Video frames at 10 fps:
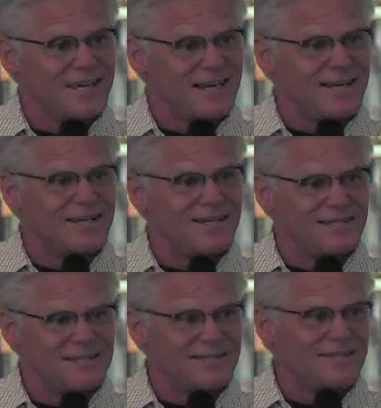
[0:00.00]
uh,
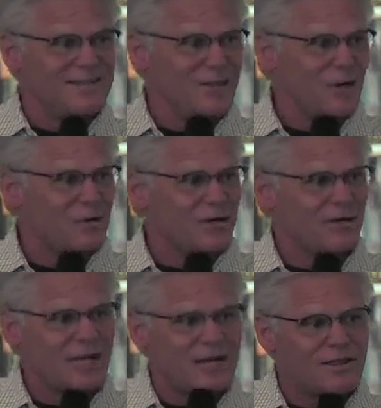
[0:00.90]
you know,
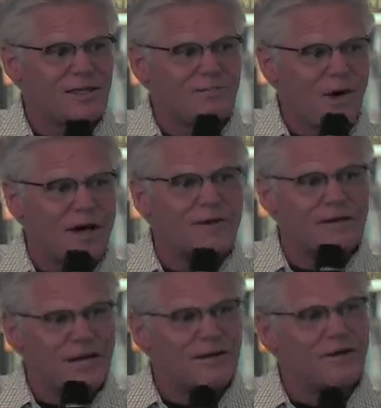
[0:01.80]
really, I think
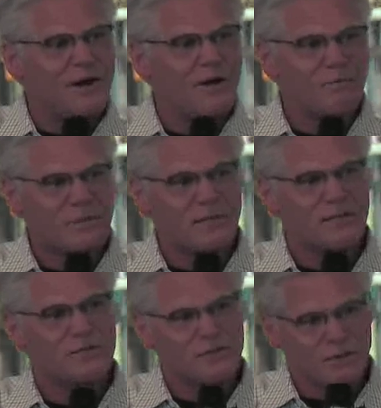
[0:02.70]
moderate alcohol
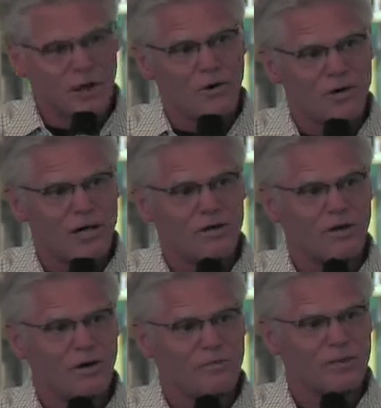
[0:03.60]
beers or lower
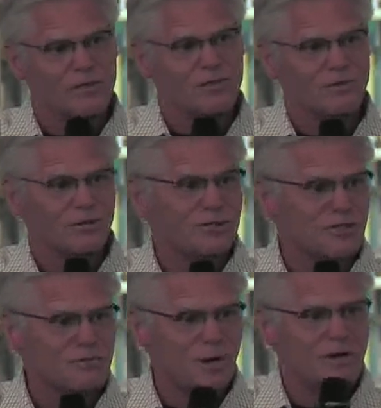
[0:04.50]
alcohol beers are a really
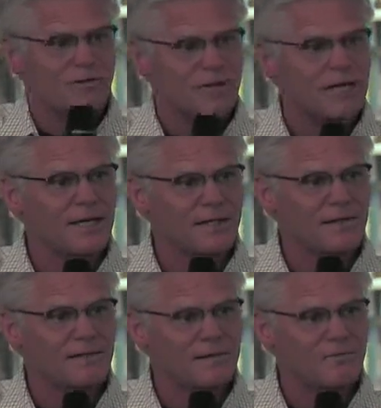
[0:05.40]
smart
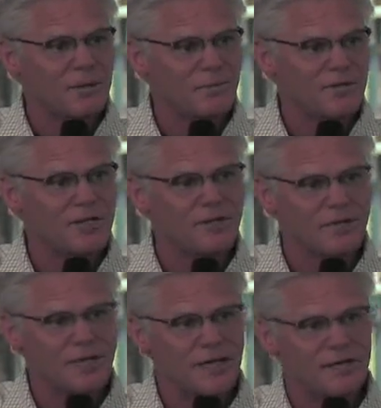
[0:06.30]
thing that people need to
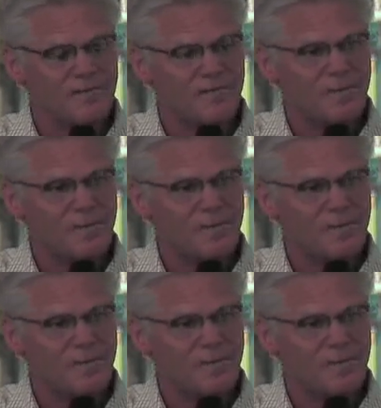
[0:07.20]
look at.